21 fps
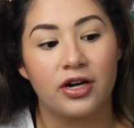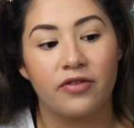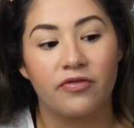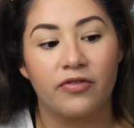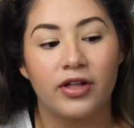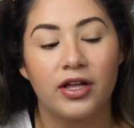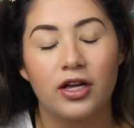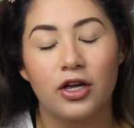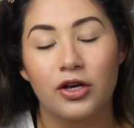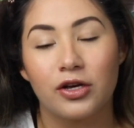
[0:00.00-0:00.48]
I
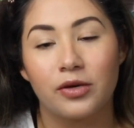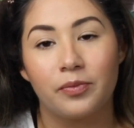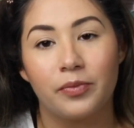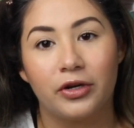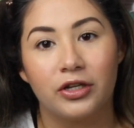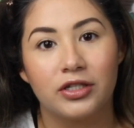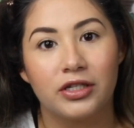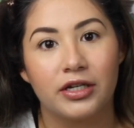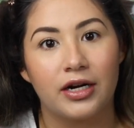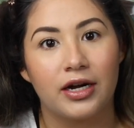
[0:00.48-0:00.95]
feel like you can
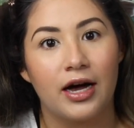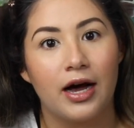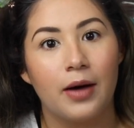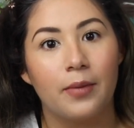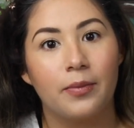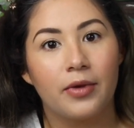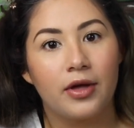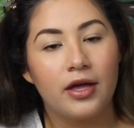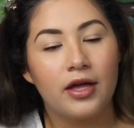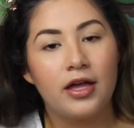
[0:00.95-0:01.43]
build it
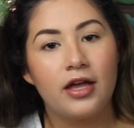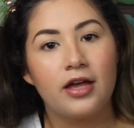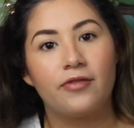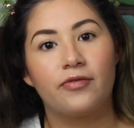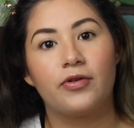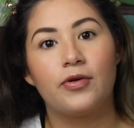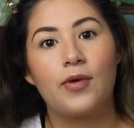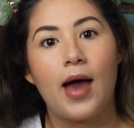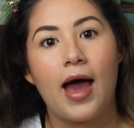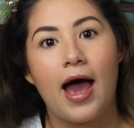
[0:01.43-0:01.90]
up
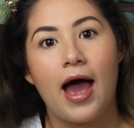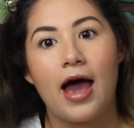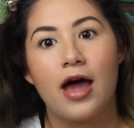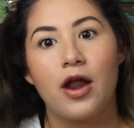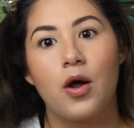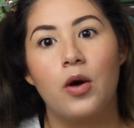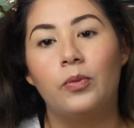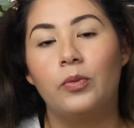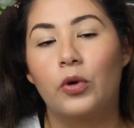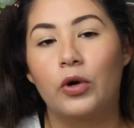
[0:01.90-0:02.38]
if you
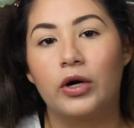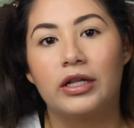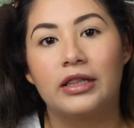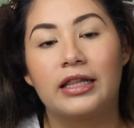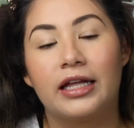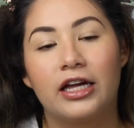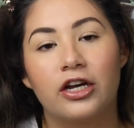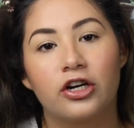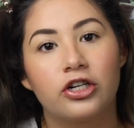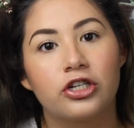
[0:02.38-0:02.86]
add more
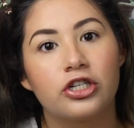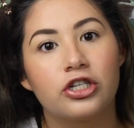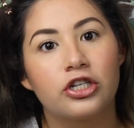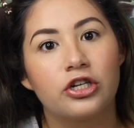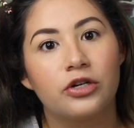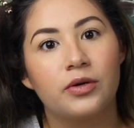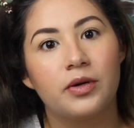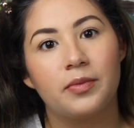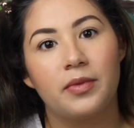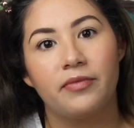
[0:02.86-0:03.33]
layers
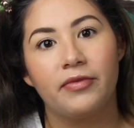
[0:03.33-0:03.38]
to it,